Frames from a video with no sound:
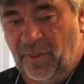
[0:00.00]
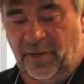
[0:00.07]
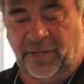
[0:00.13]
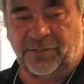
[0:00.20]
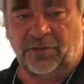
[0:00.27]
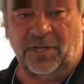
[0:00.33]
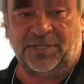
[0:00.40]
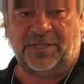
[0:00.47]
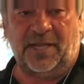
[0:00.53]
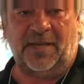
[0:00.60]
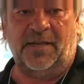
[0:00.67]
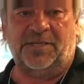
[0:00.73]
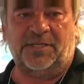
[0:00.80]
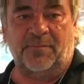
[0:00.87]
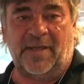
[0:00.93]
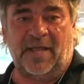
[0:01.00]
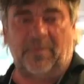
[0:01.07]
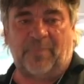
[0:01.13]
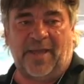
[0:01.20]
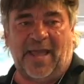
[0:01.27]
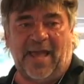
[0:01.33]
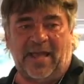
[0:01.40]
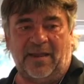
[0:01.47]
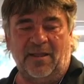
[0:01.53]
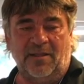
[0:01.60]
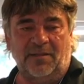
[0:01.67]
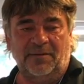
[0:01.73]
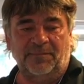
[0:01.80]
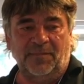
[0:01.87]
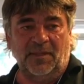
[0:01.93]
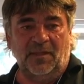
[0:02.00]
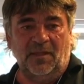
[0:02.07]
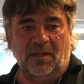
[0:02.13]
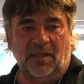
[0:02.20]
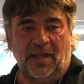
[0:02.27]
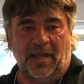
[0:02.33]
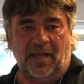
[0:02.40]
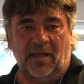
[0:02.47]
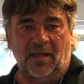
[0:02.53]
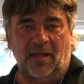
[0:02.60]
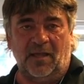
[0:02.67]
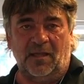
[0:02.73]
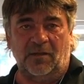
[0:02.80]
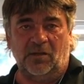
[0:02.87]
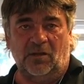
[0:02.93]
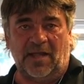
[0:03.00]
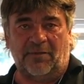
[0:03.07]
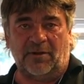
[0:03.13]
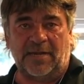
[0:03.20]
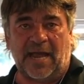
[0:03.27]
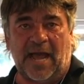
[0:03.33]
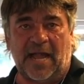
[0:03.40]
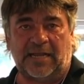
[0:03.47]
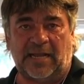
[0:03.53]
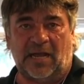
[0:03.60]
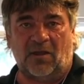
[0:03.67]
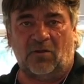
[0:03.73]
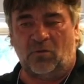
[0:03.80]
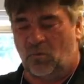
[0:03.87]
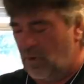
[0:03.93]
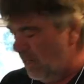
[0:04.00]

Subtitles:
building's going to sit in a cement pad, and you'll have a knockout